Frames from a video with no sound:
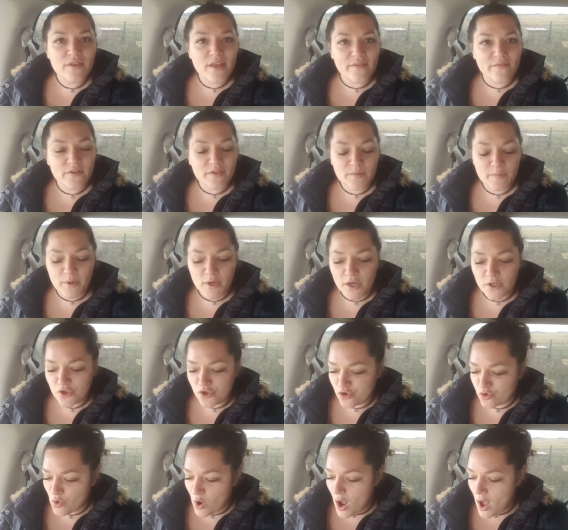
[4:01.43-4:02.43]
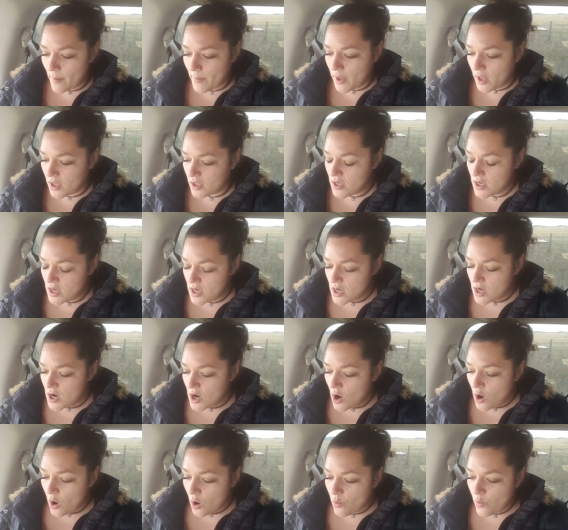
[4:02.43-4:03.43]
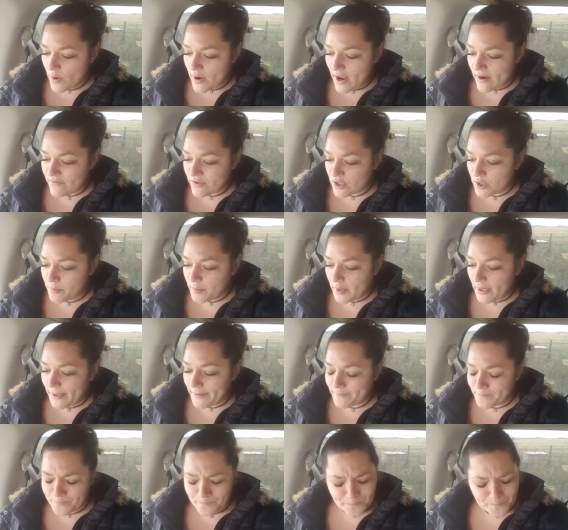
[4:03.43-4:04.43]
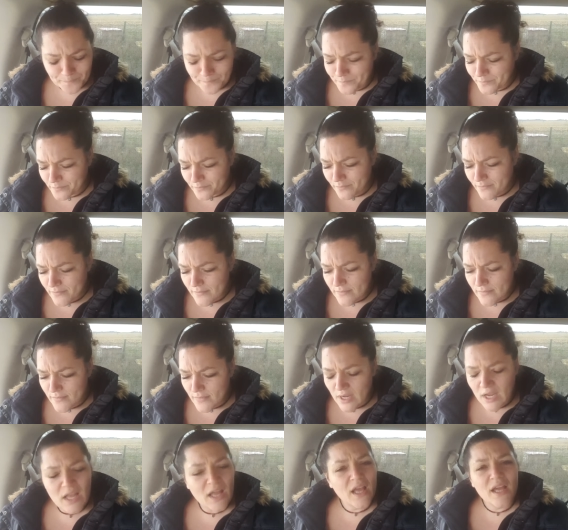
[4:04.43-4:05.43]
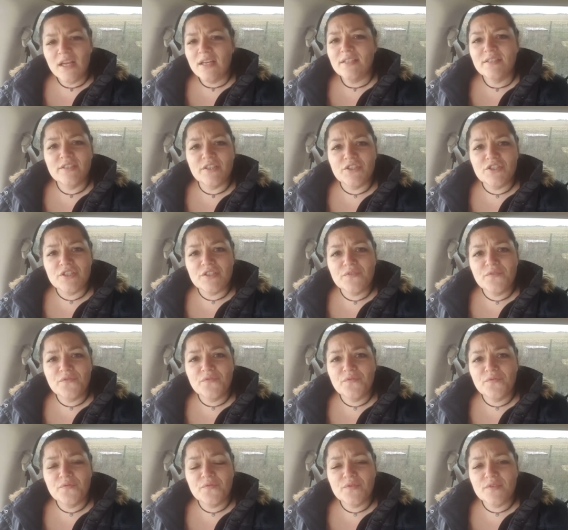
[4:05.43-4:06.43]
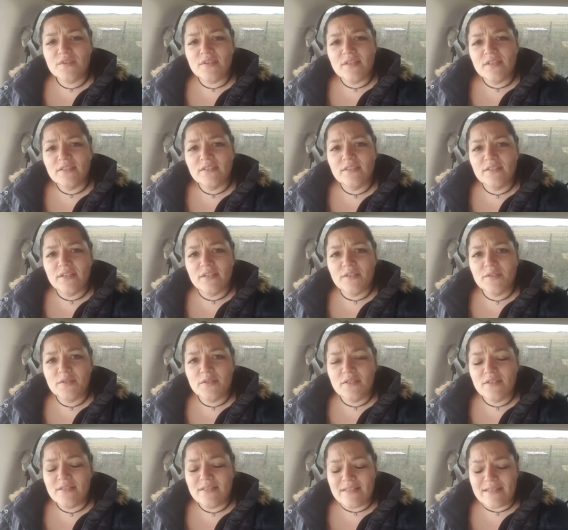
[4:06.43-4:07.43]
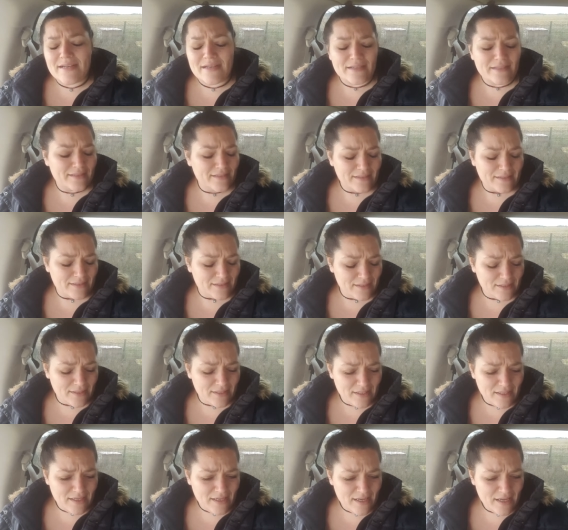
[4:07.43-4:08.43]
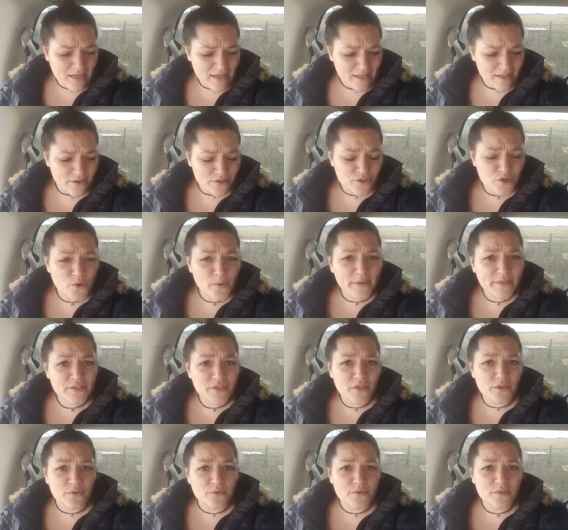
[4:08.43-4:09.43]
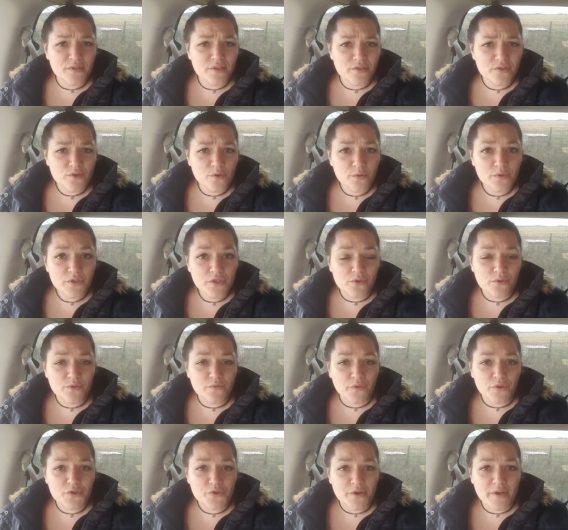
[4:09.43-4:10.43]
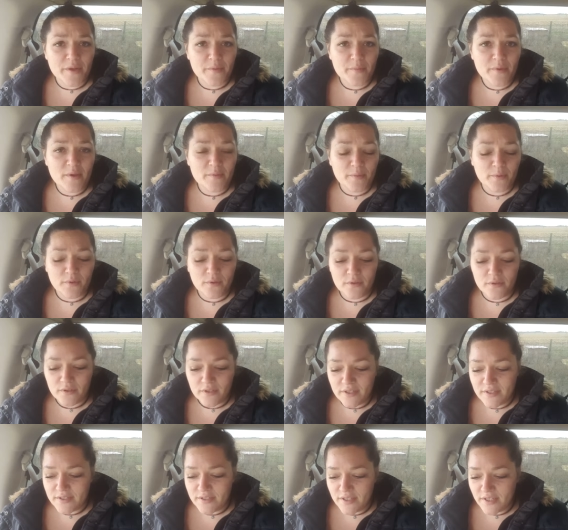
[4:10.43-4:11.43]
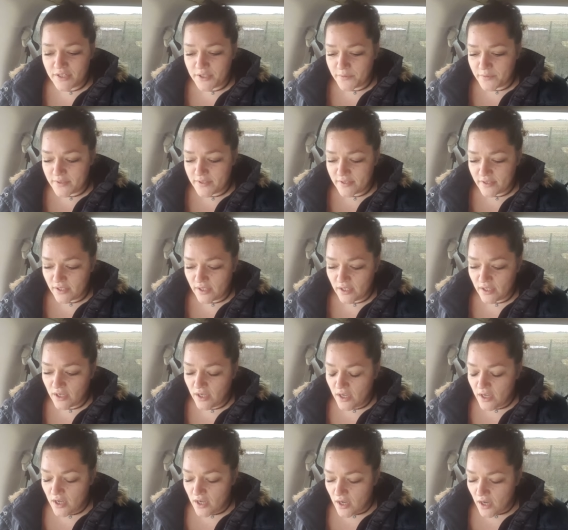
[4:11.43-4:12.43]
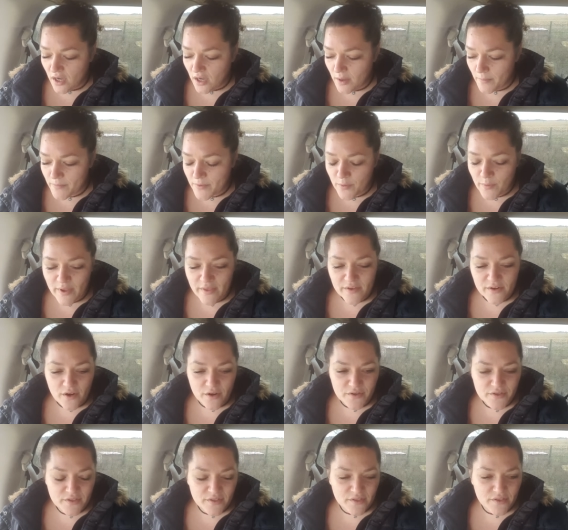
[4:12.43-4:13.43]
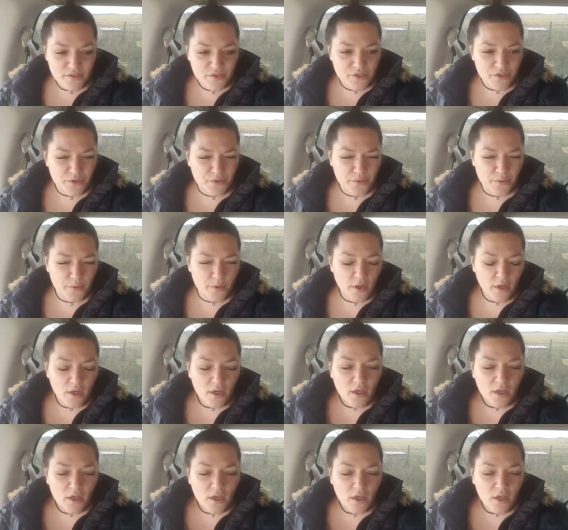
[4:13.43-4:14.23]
They've experienced trauma or whatever, but they're just they're there's no excuse. There's no excuse for treating people continuously the way that narcissists do.